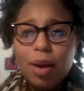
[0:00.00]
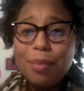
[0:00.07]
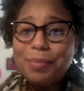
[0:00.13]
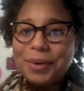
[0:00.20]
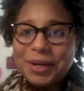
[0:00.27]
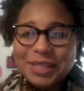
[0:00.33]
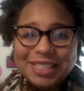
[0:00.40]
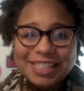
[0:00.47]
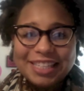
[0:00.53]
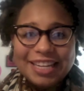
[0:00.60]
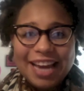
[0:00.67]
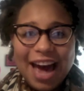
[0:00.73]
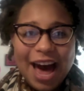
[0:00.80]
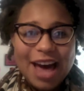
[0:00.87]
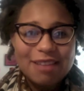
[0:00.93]

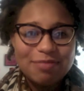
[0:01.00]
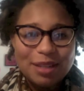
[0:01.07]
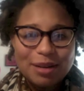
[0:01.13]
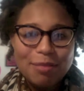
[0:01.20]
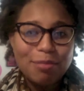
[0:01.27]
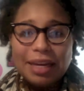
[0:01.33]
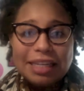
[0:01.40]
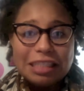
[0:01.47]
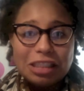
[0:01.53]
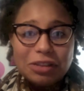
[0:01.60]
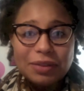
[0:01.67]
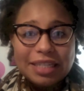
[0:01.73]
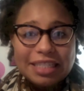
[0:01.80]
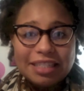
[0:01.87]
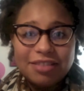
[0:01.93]
Personally, I am a
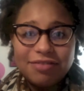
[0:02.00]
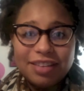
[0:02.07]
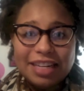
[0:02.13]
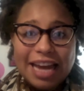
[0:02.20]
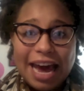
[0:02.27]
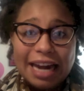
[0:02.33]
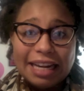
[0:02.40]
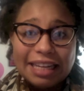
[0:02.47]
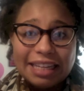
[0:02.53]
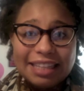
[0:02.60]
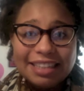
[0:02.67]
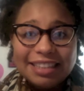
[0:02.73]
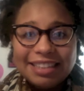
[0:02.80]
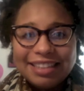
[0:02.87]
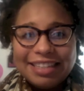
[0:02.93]
Pinterest
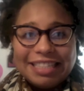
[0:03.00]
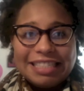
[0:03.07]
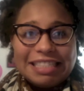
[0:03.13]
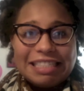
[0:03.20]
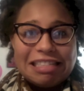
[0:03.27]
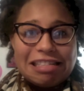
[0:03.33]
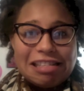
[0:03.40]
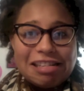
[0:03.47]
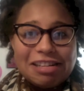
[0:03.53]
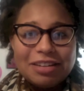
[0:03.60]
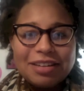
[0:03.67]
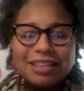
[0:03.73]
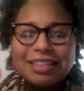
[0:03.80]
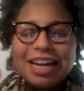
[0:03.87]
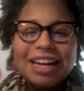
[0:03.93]
fanatic. So,
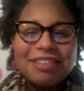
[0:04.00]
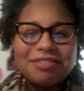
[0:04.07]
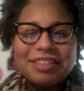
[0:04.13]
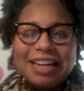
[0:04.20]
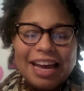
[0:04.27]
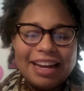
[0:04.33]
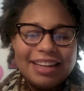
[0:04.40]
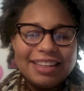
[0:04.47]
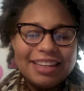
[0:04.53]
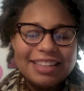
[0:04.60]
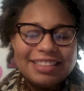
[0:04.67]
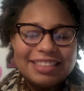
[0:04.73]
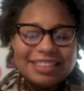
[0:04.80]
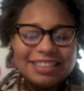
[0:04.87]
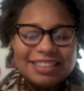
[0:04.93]
I'm not a fanatic, I
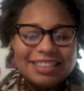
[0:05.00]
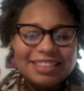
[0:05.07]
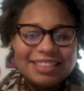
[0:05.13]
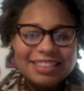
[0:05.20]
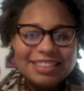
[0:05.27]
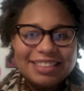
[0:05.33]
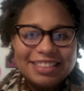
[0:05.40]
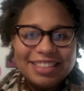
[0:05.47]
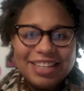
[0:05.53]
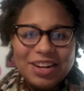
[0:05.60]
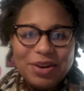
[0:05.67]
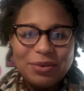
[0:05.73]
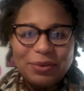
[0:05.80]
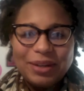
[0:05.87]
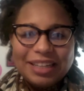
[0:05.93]
just
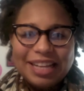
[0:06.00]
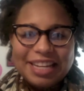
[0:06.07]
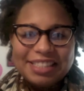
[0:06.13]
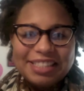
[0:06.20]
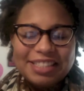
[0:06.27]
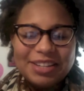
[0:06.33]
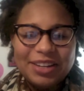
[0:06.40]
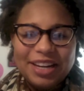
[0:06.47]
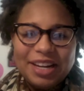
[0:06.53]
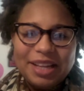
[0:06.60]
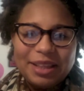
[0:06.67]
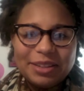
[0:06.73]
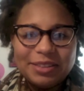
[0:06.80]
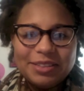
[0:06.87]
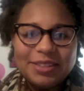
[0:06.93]
when classes are getting a
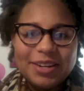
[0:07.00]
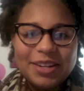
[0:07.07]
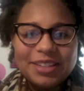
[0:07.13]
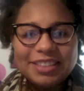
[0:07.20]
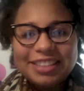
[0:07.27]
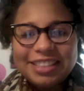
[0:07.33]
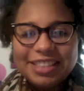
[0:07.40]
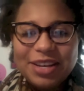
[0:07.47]
little dull, just